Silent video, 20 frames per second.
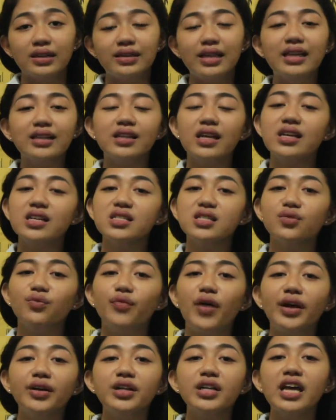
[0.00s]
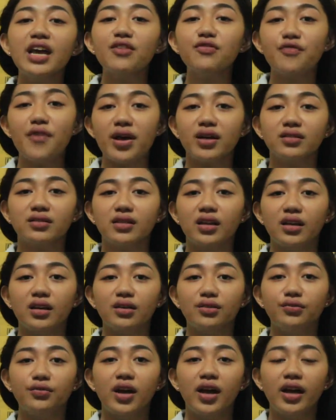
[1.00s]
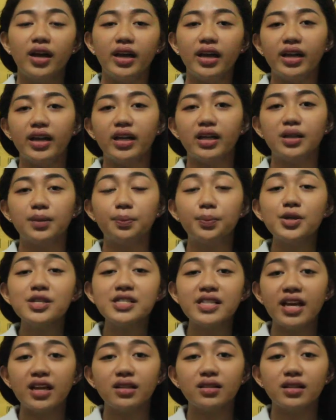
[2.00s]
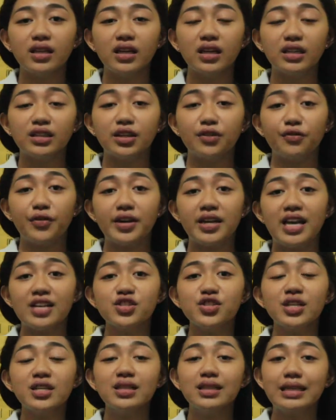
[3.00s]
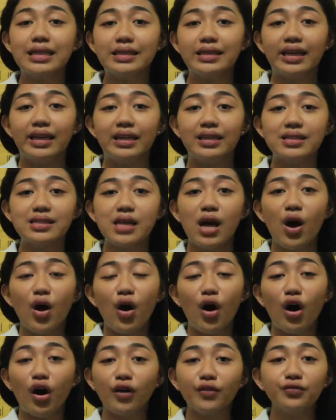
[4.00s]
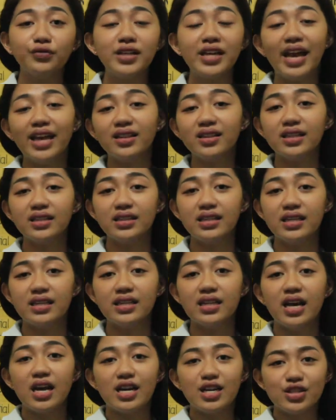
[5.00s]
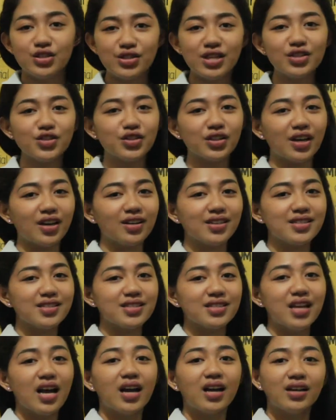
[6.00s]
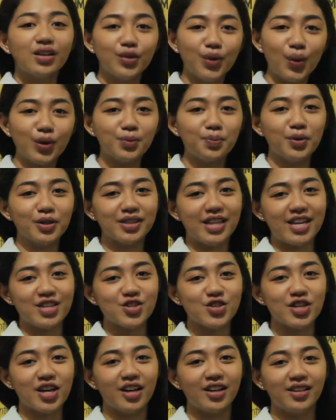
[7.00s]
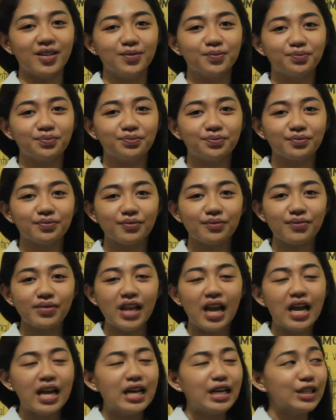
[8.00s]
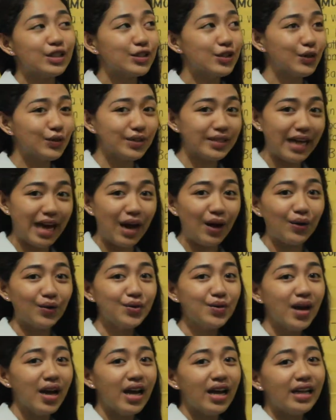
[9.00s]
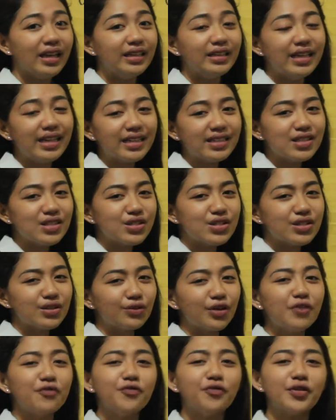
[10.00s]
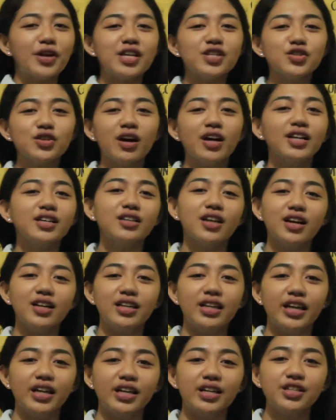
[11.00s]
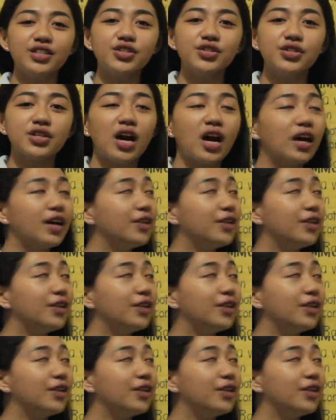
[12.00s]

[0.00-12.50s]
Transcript: that is very effective in presenting the financial details of the entity, such as growth potential. So now, let's refresh our knowledge